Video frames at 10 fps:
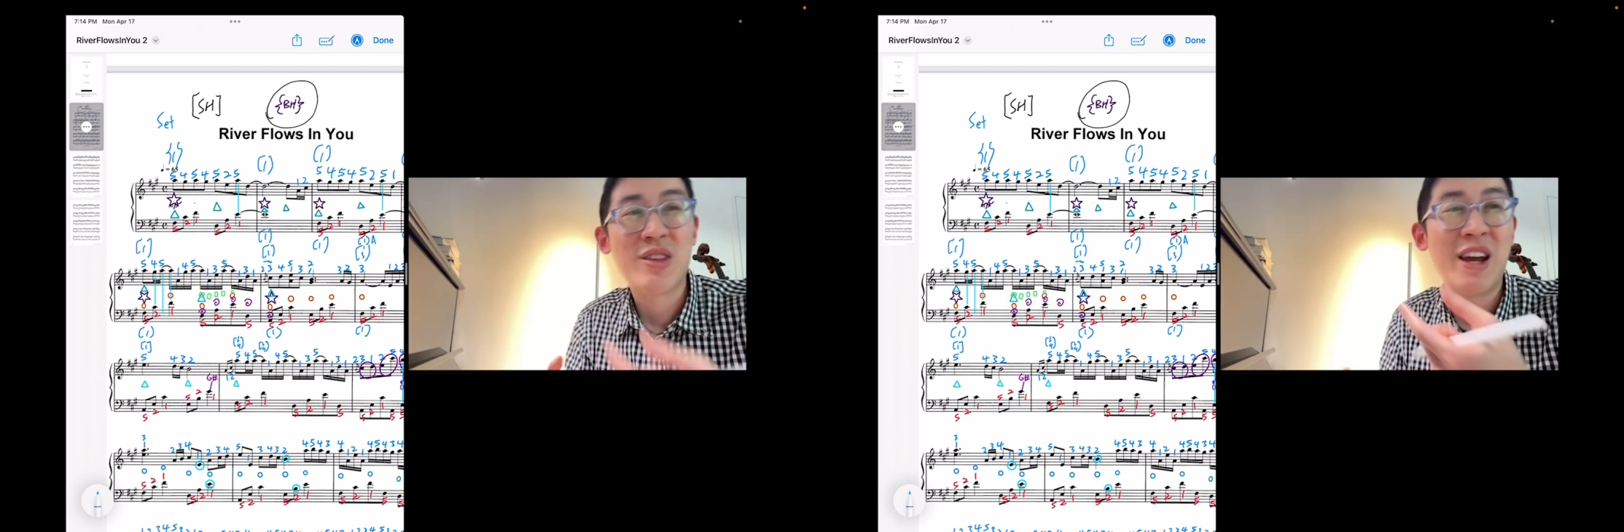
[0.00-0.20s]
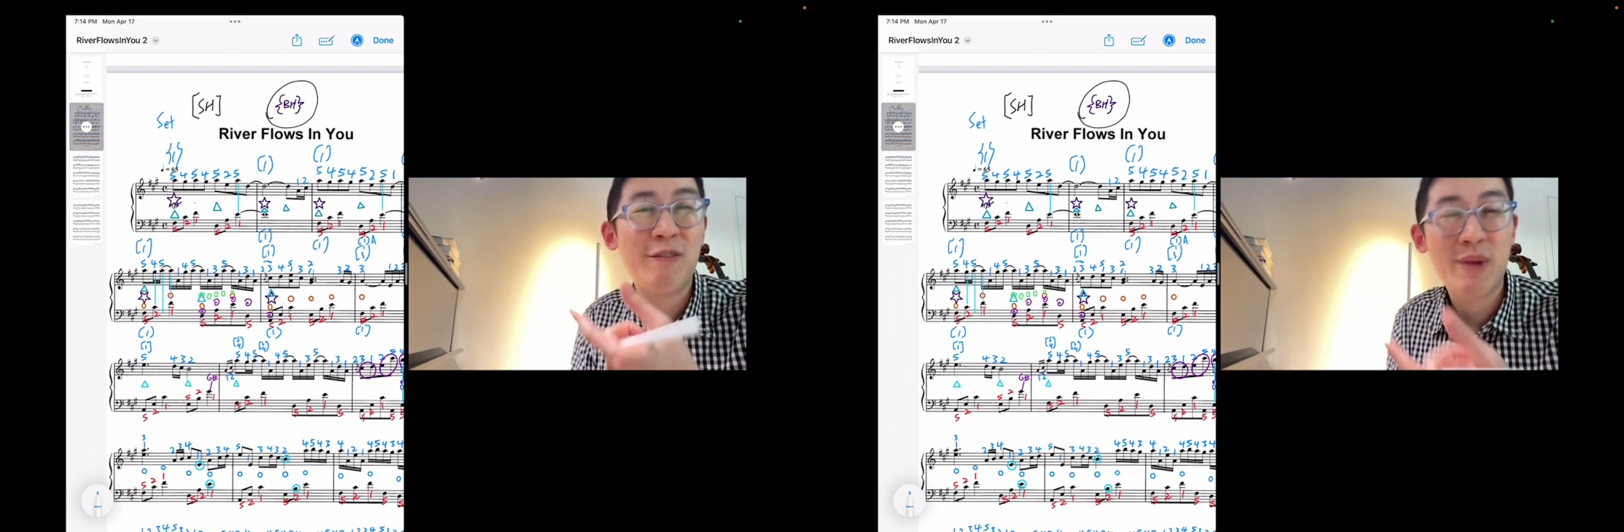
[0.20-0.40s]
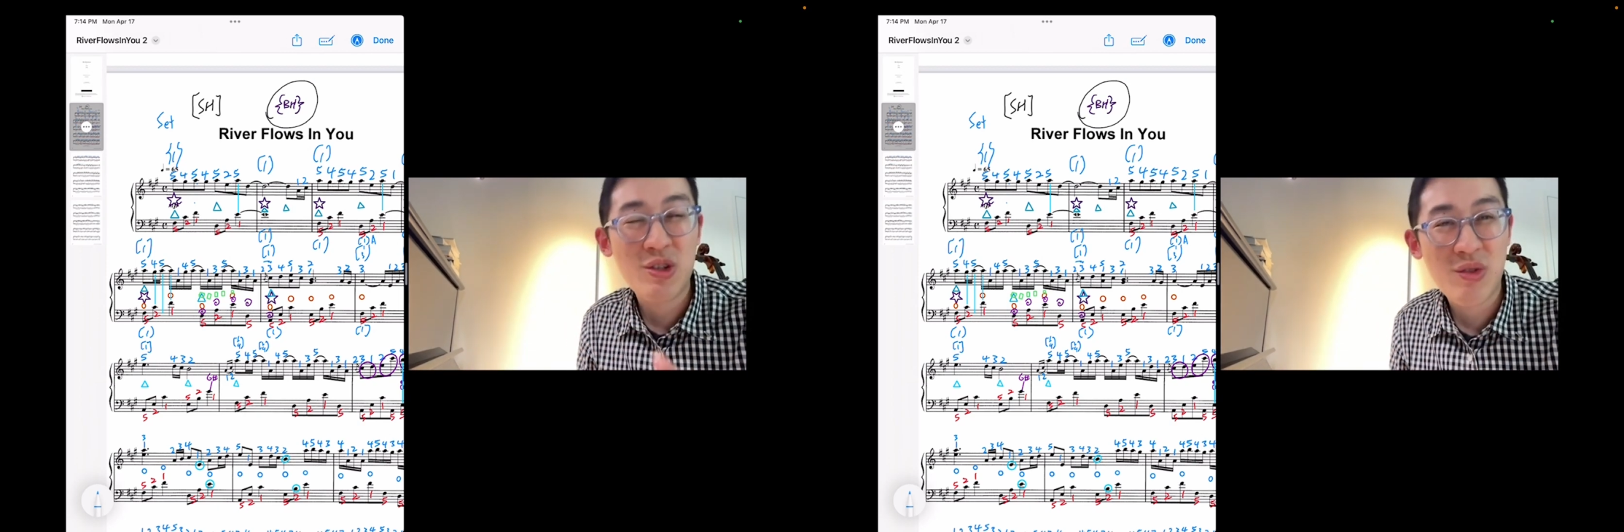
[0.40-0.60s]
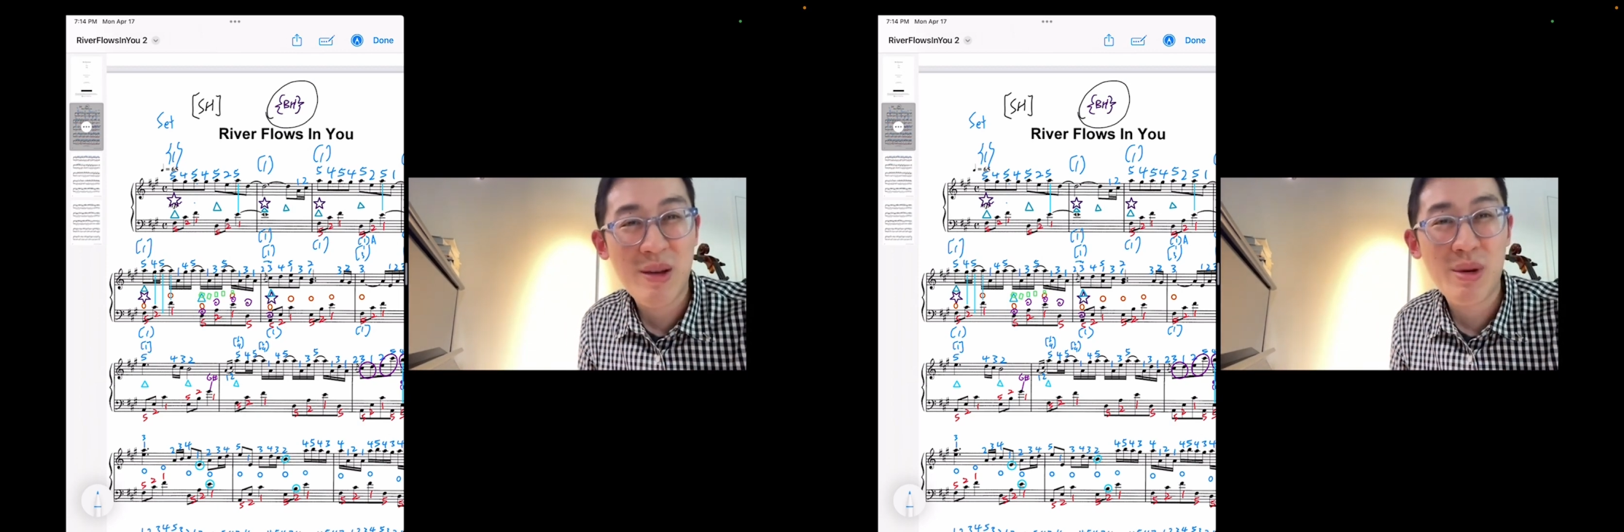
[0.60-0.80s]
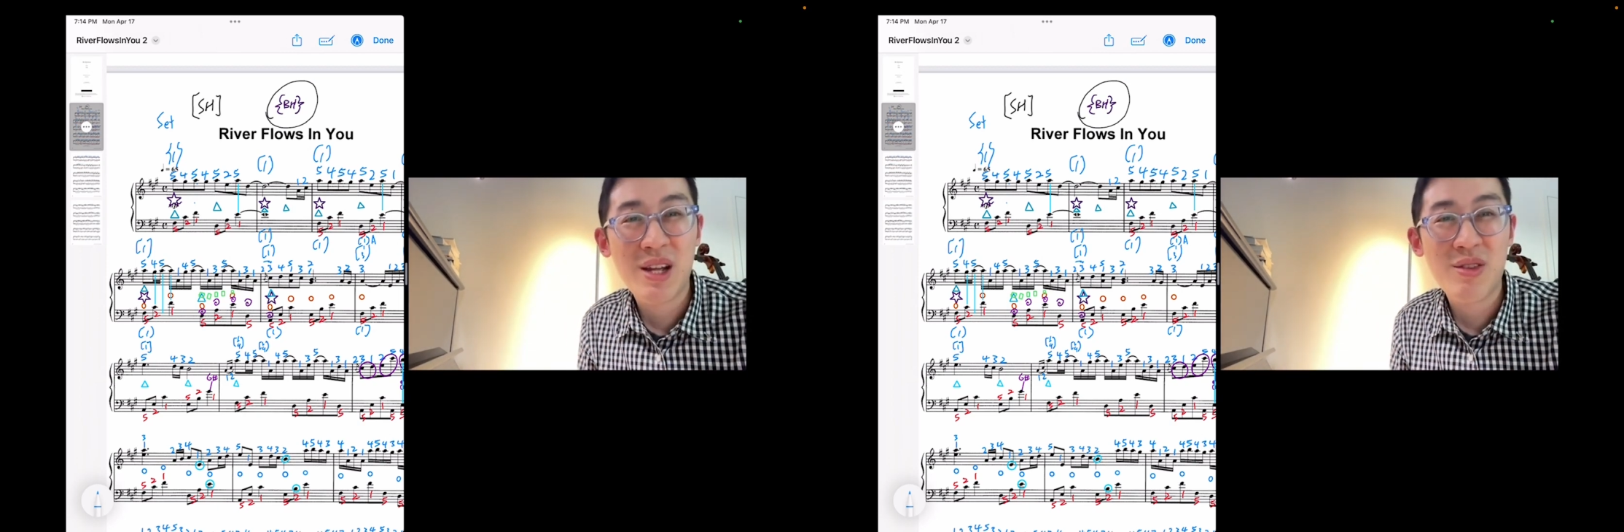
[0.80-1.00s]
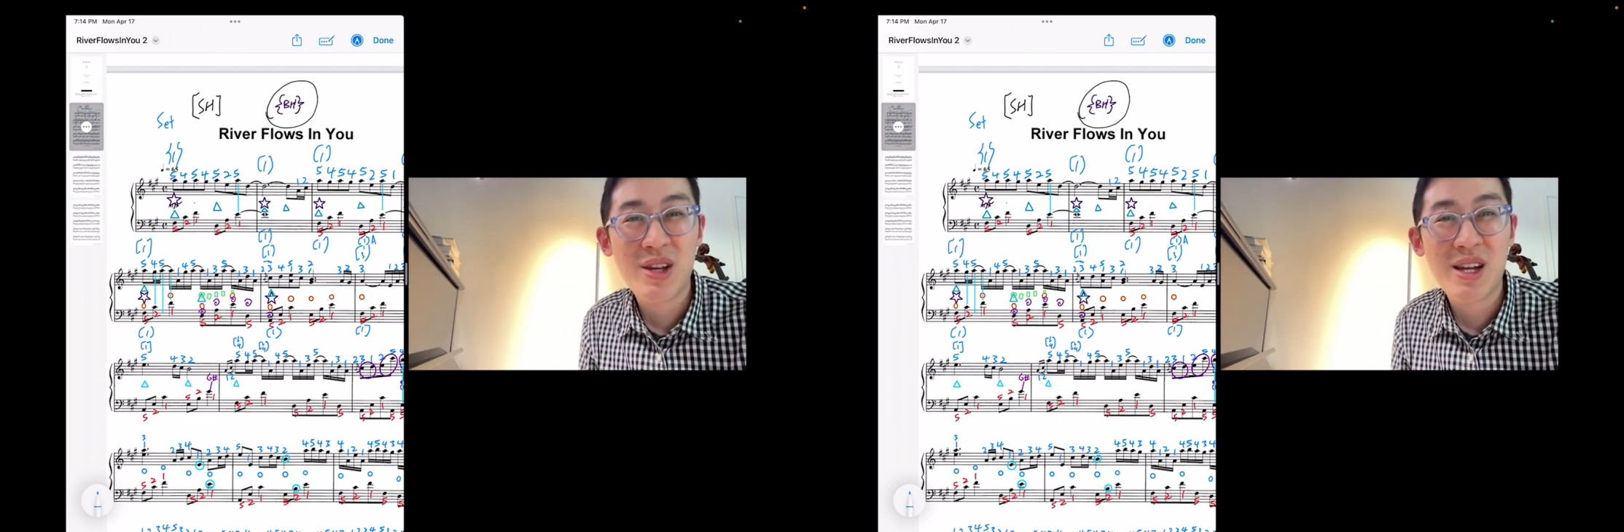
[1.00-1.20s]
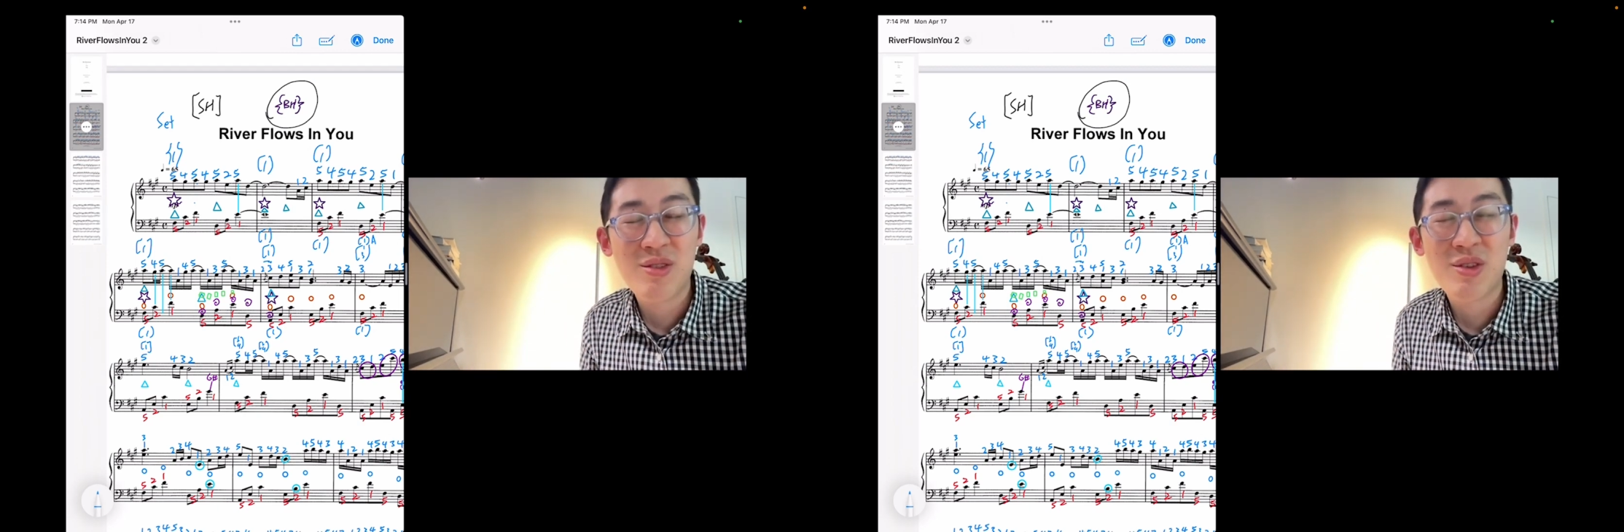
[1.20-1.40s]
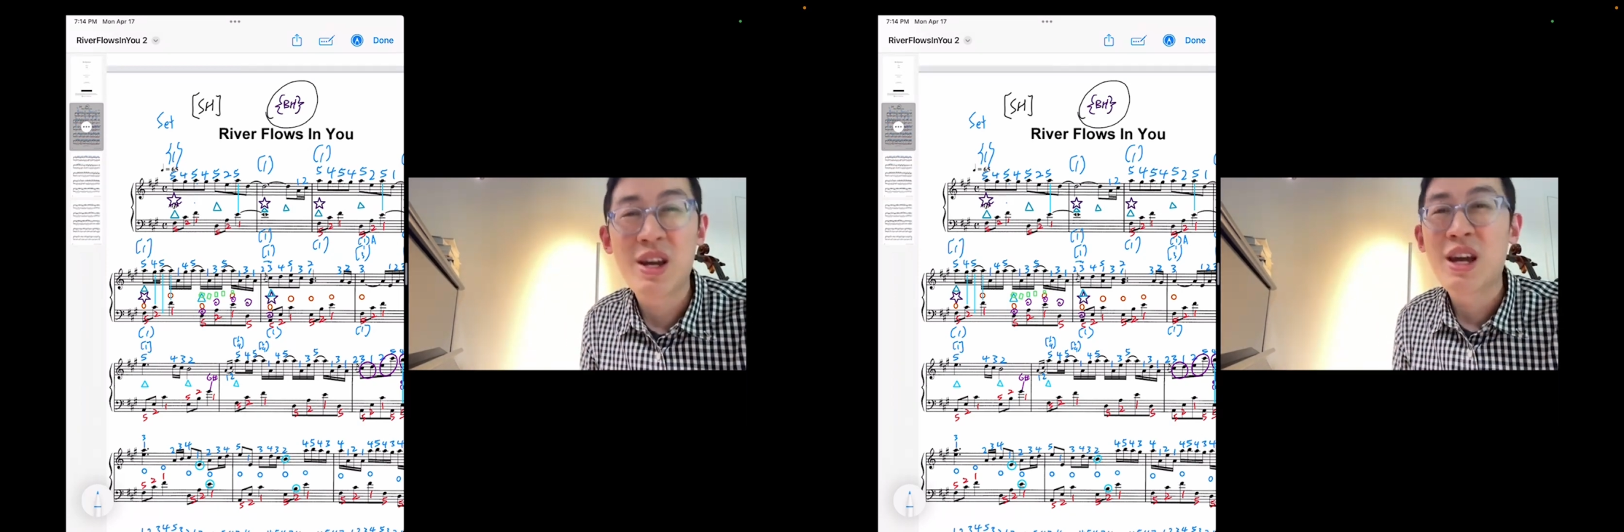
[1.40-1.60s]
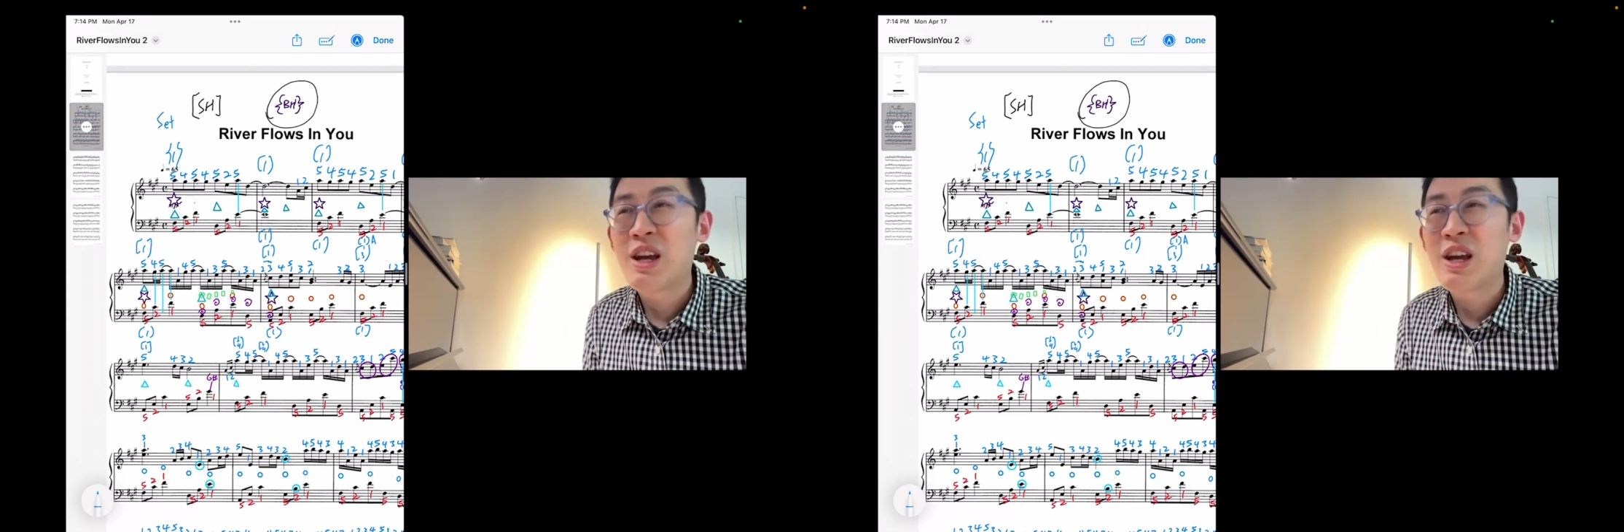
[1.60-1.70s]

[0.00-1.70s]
half measure separate hand sets,